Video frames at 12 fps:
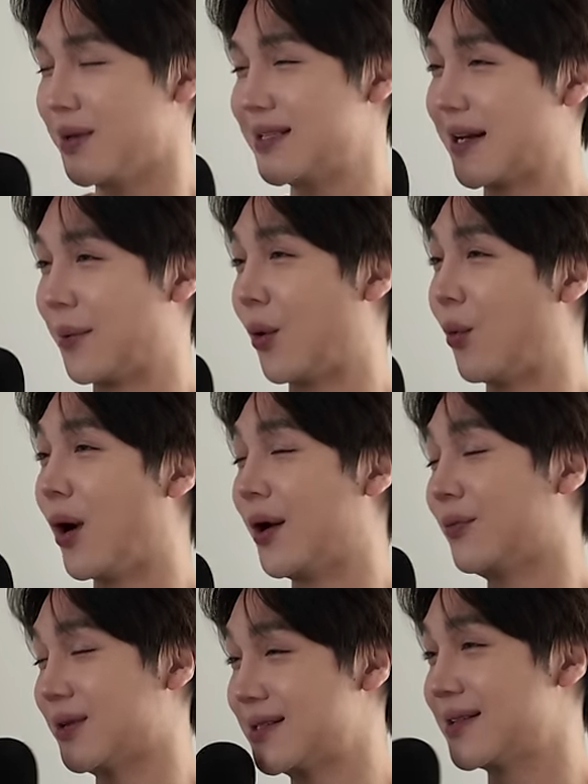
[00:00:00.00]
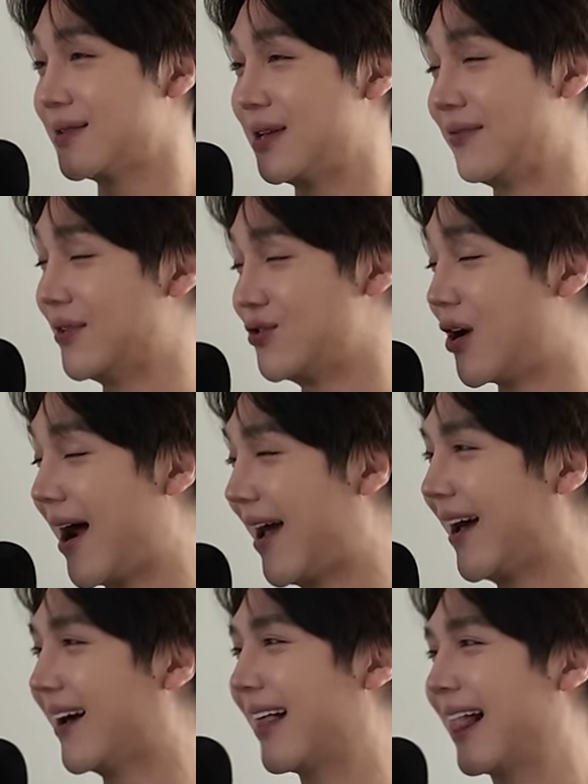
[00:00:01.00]
mistake number one was you, you, you even take trying. Too,
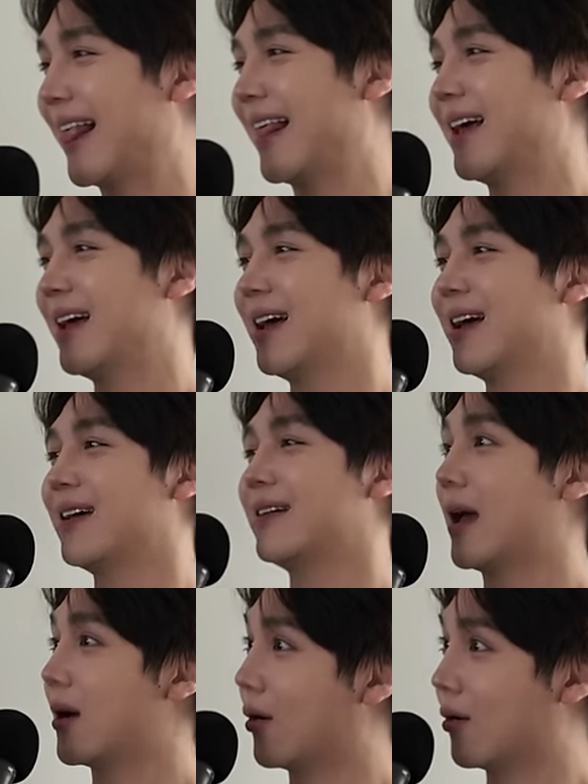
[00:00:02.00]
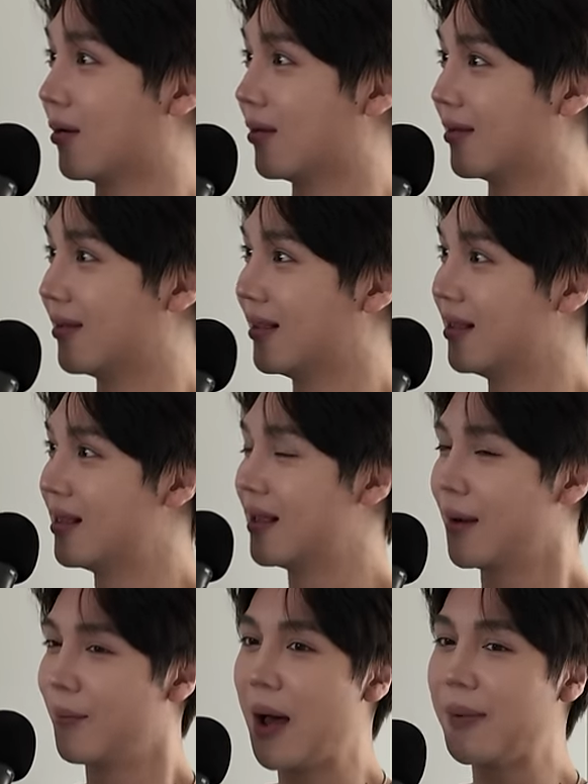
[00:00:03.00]
you took too much. Yeah, girl.
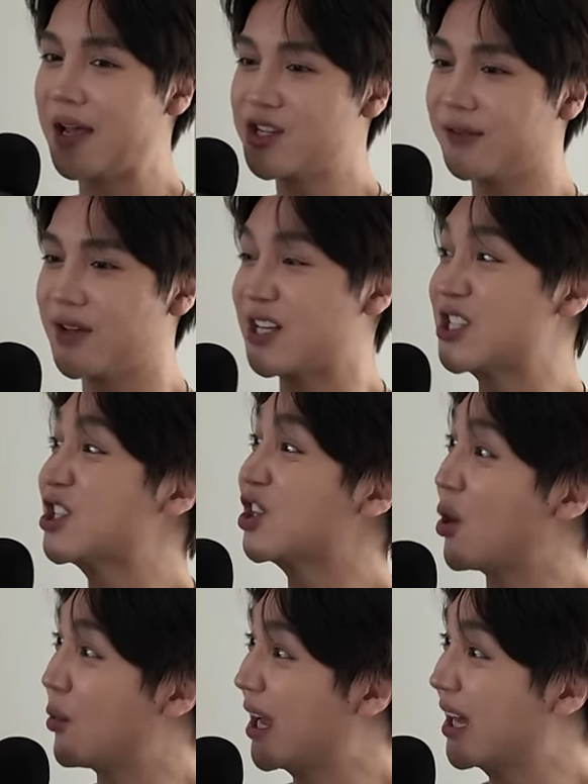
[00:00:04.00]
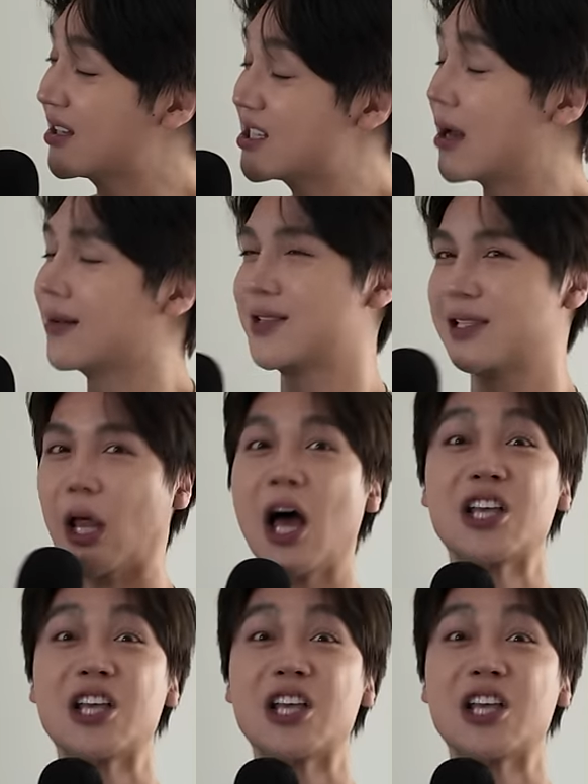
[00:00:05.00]
Probably I should have done it slowly, sl-